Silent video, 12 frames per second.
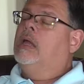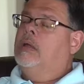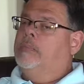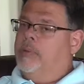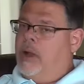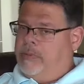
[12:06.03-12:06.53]

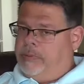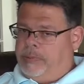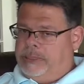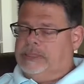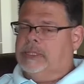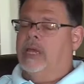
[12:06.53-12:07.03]

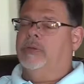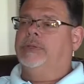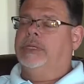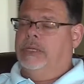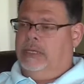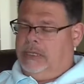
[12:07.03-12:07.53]
Probably so,
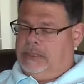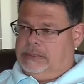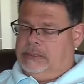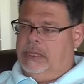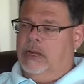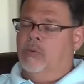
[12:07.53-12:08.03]

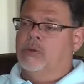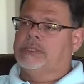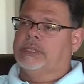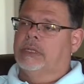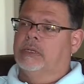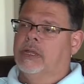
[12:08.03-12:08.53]
yes. There was
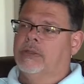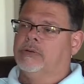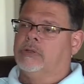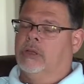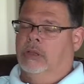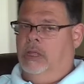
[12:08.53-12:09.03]
another
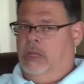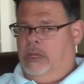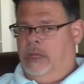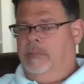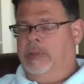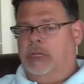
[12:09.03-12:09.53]
club